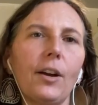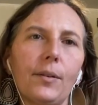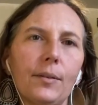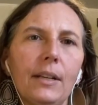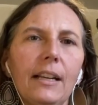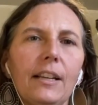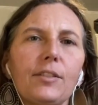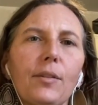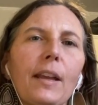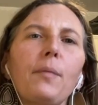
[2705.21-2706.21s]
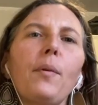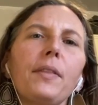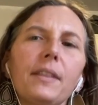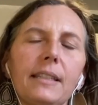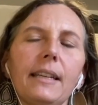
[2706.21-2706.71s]
go. So they
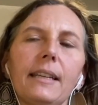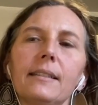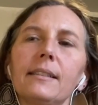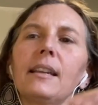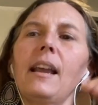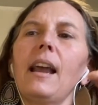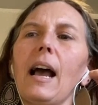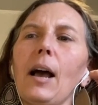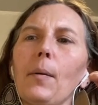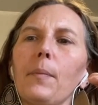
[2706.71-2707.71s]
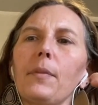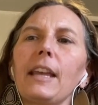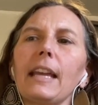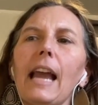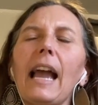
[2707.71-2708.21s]
want the teens.
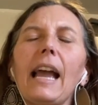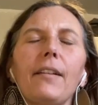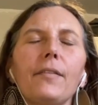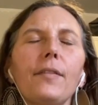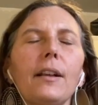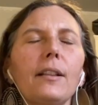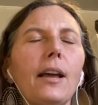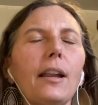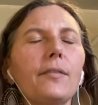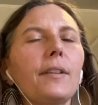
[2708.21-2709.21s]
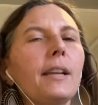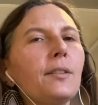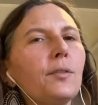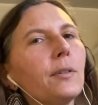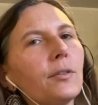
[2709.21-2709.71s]
I have a lot of
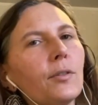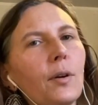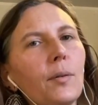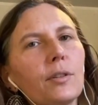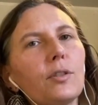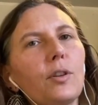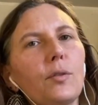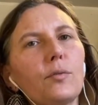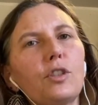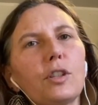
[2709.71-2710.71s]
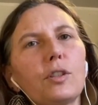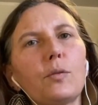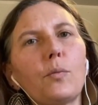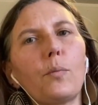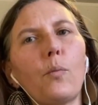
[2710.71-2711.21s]
indoor growers who
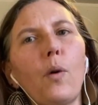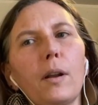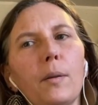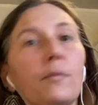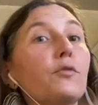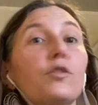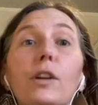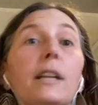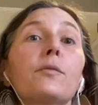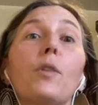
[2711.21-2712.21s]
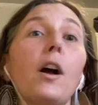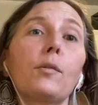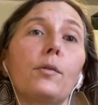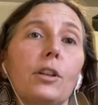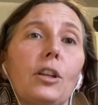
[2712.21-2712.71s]
just want them straight in
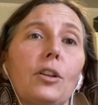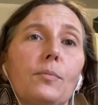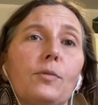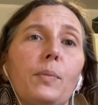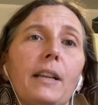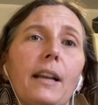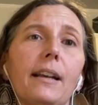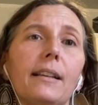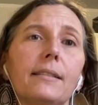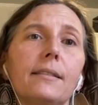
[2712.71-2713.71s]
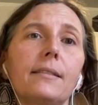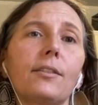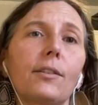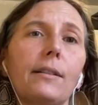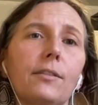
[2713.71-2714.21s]
Rockwool cubes because
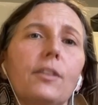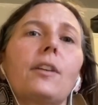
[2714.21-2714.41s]
they're